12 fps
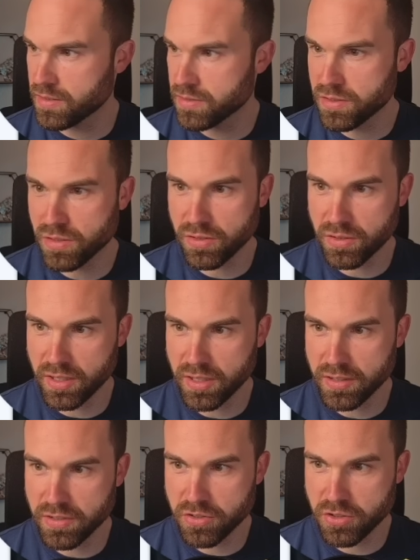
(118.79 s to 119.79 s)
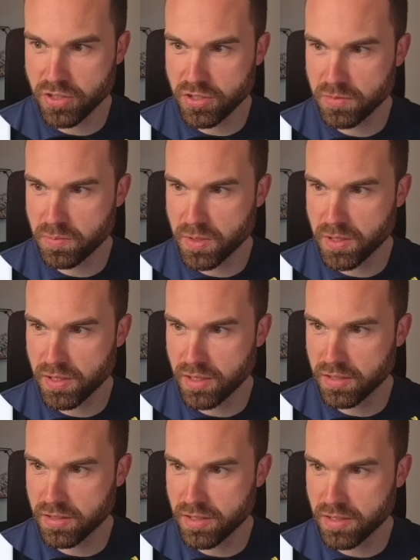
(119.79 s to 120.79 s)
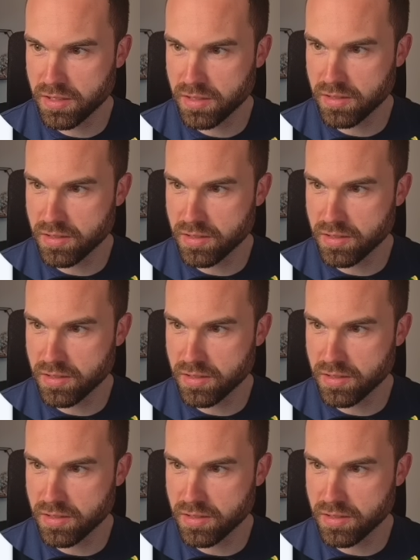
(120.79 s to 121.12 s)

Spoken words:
So let's just pick this